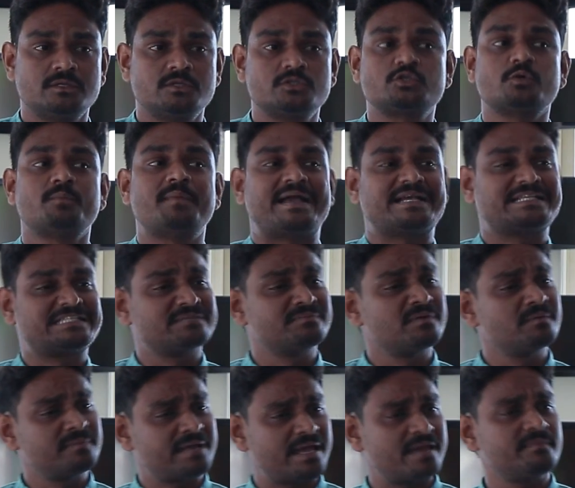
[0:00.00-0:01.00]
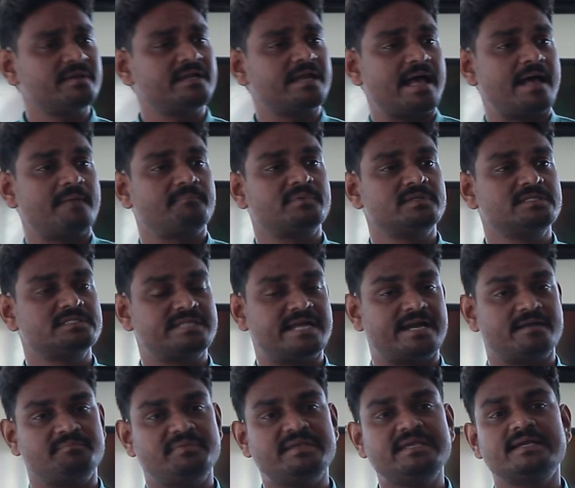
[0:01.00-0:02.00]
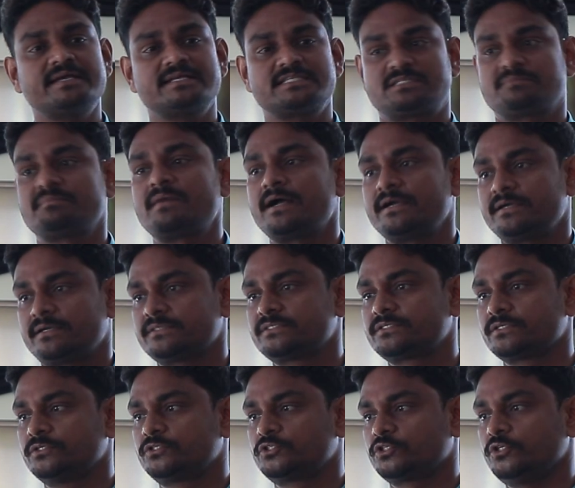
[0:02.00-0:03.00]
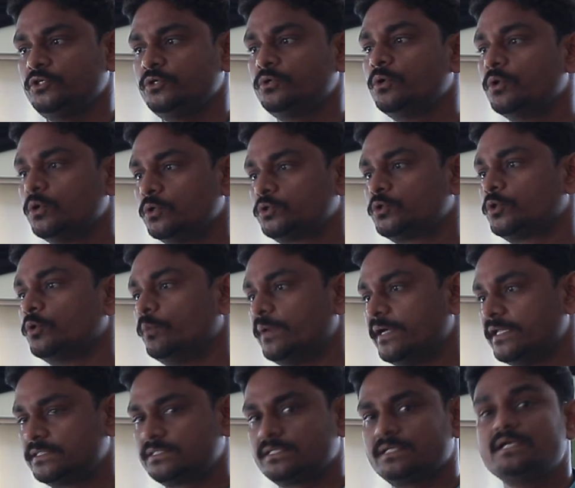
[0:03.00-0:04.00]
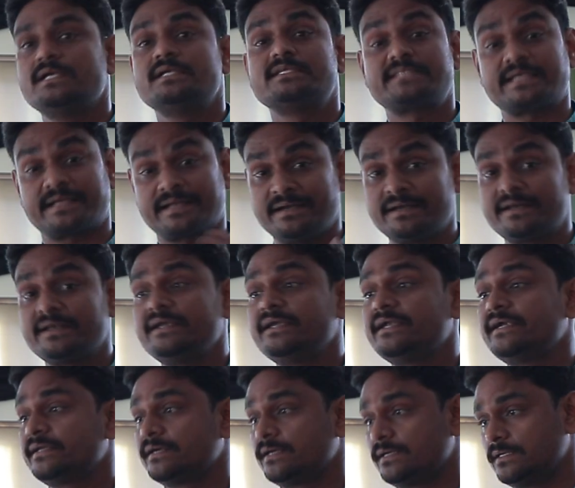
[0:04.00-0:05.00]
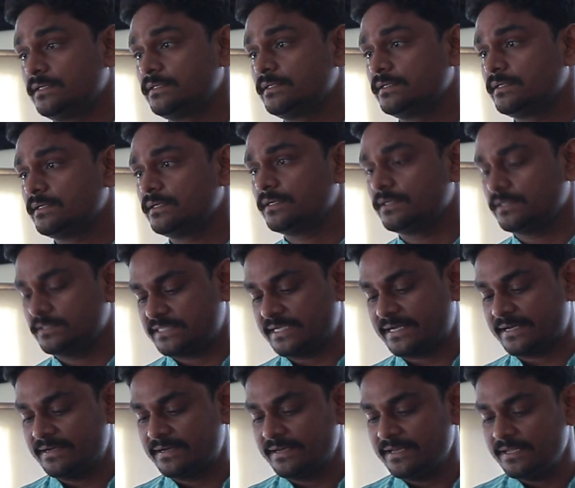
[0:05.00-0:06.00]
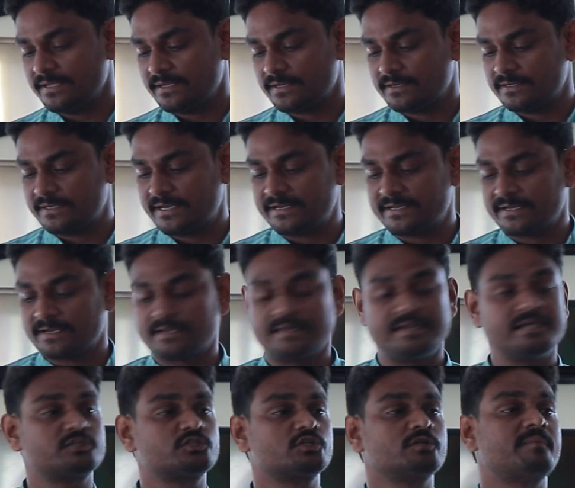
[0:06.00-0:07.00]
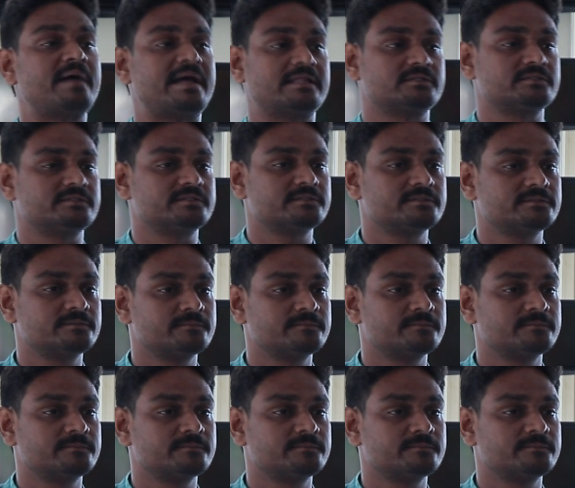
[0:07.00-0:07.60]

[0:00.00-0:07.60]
So maximum time it happens that being a smart researcher, you go through with secondary data collection method.